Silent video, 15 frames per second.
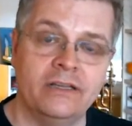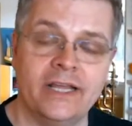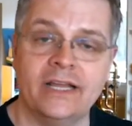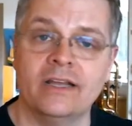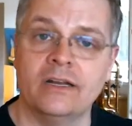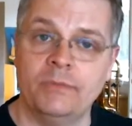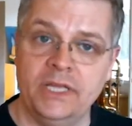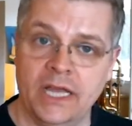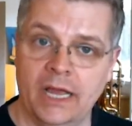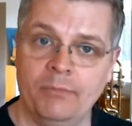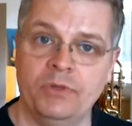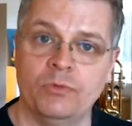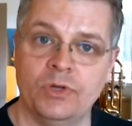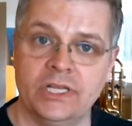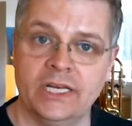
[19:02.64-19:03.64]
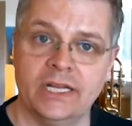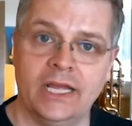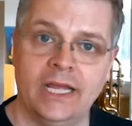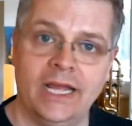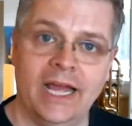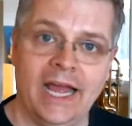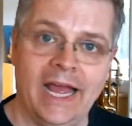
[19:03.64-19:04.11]
they're going to be happy with it
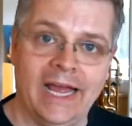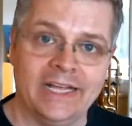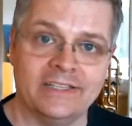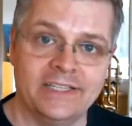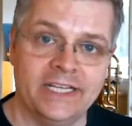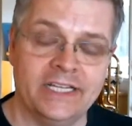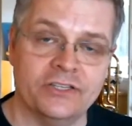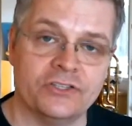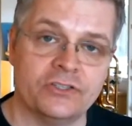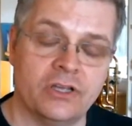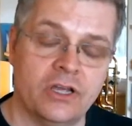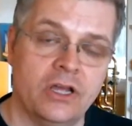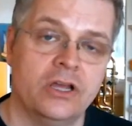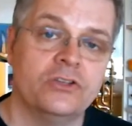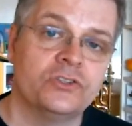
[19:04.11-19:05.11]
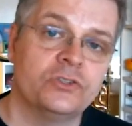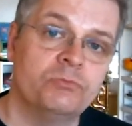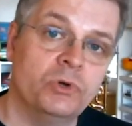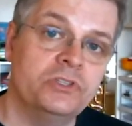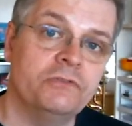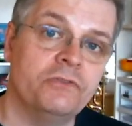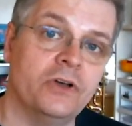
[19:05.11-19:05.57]
as is.
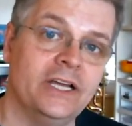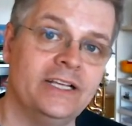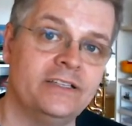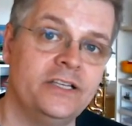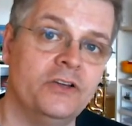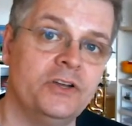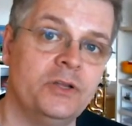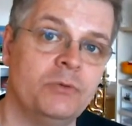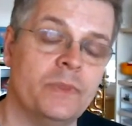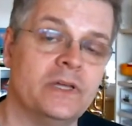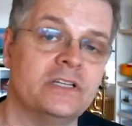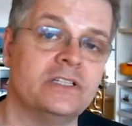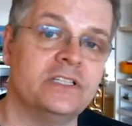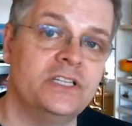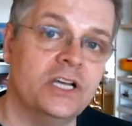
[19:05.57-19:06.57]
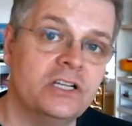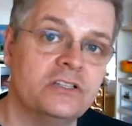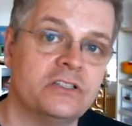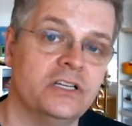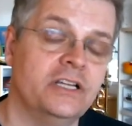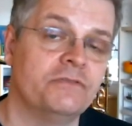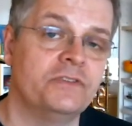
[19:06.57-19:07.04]
Spotify is the only one that does
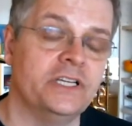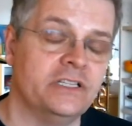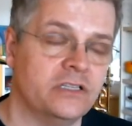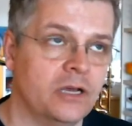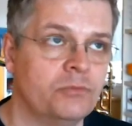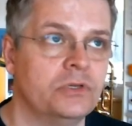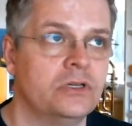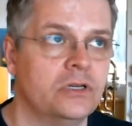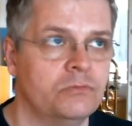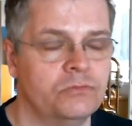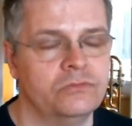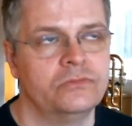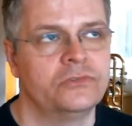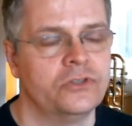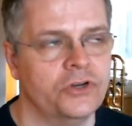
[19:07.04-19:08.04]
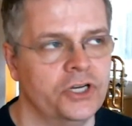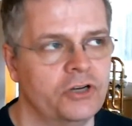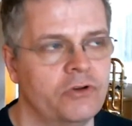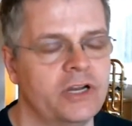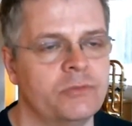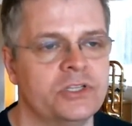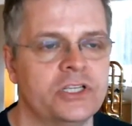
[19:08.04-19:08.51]
lift things up. Sorry,
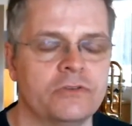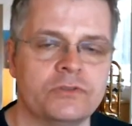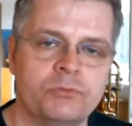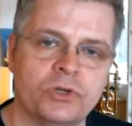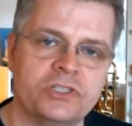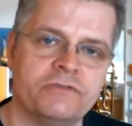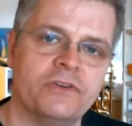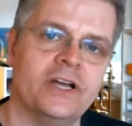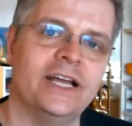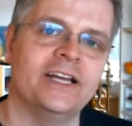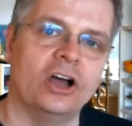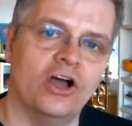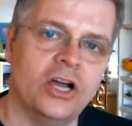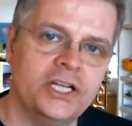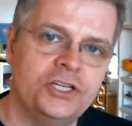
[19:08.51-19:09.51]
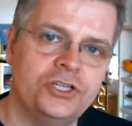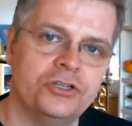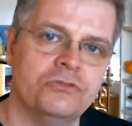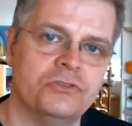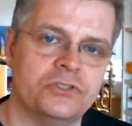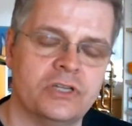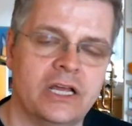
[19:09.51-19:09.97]
correct myself. Spotify and
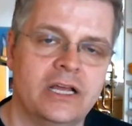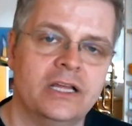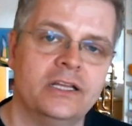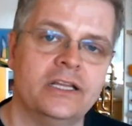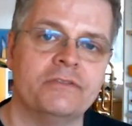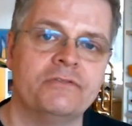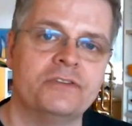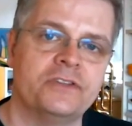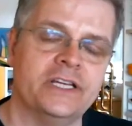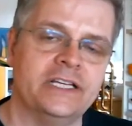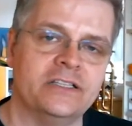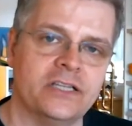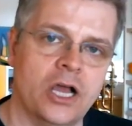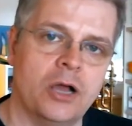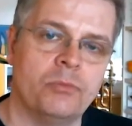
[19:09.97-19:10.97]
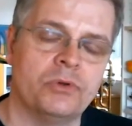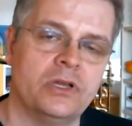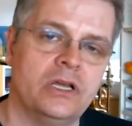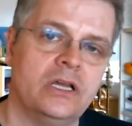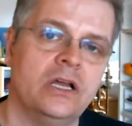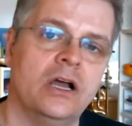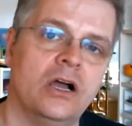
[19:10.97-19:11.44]
iTunes lift things up.
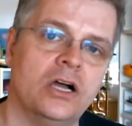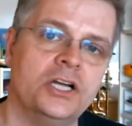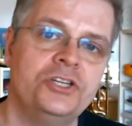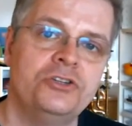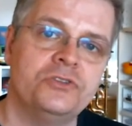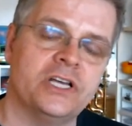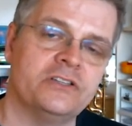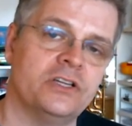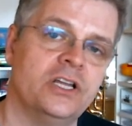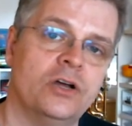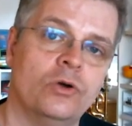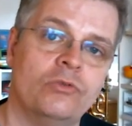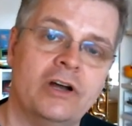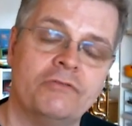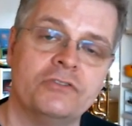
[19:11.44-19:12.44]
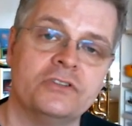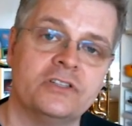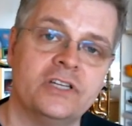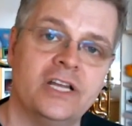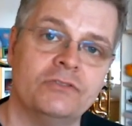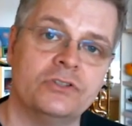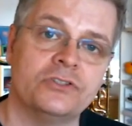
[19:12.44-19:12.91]
iTunes has a lower reference
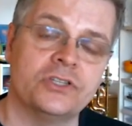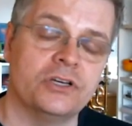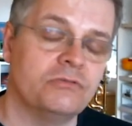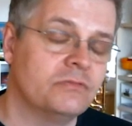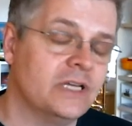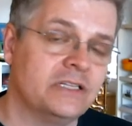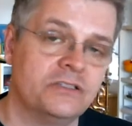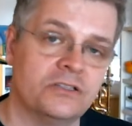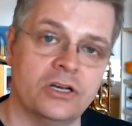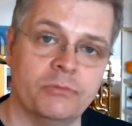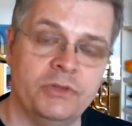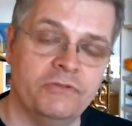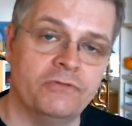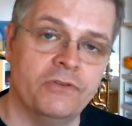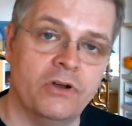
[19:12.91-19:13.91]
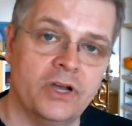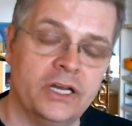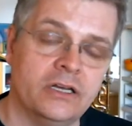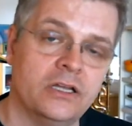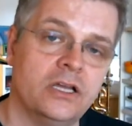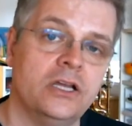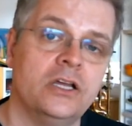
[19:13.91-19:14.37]
level, so that's going to be
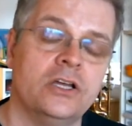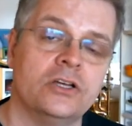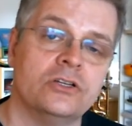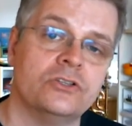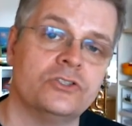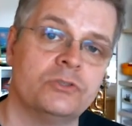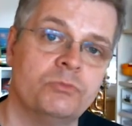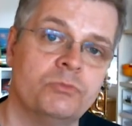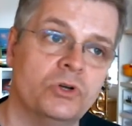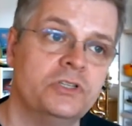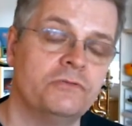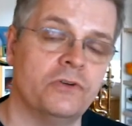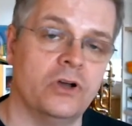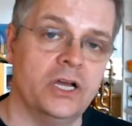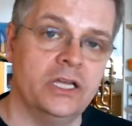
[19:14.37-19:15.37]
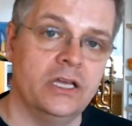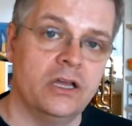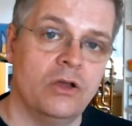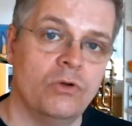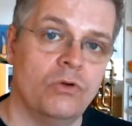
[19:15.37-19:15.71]
fine. Spotify